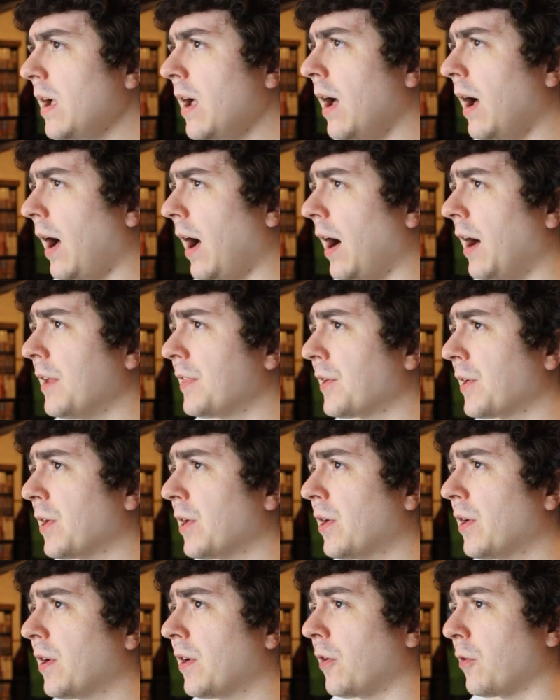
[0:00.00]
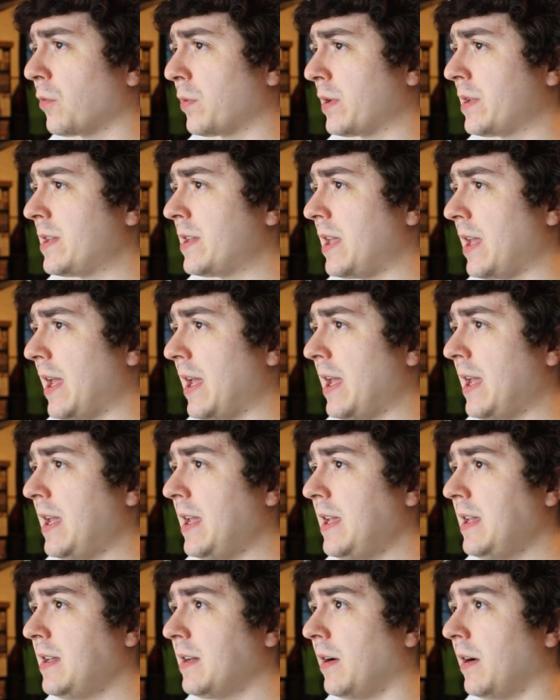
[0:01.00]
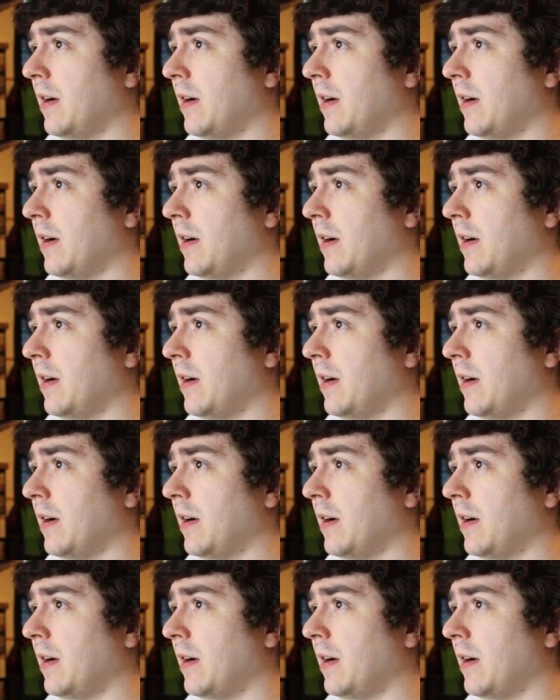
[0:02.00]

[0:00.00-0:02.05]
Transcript: Uh, other Okay, uh,